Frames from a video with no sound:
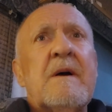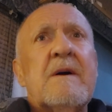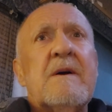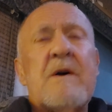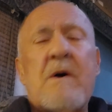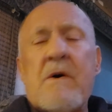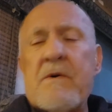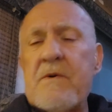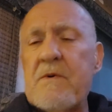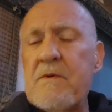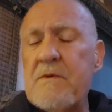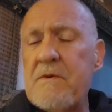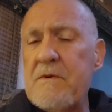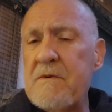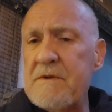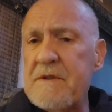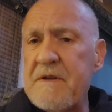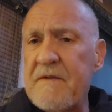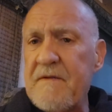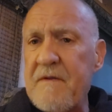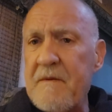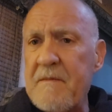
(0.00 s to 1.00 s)
Gun
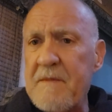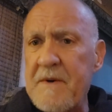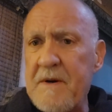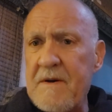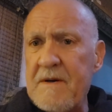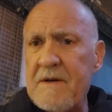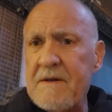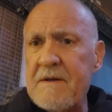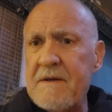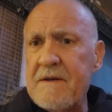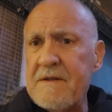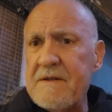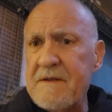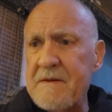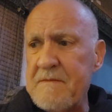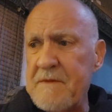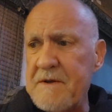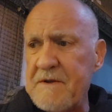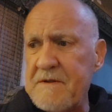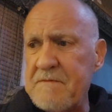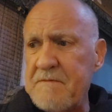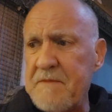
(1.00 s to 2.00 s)
Owners of America is a
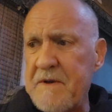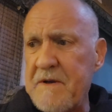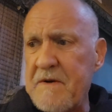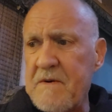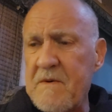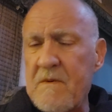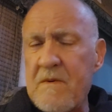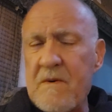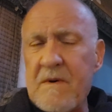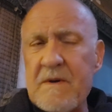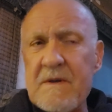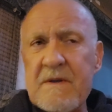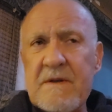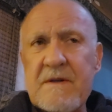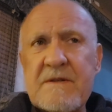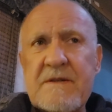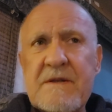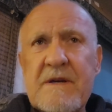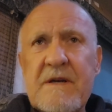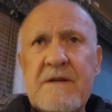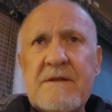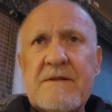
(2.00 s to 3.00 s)
much better
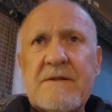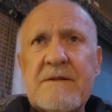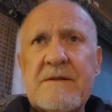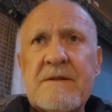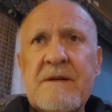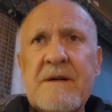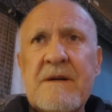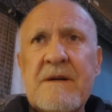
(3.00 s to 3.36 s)
organization.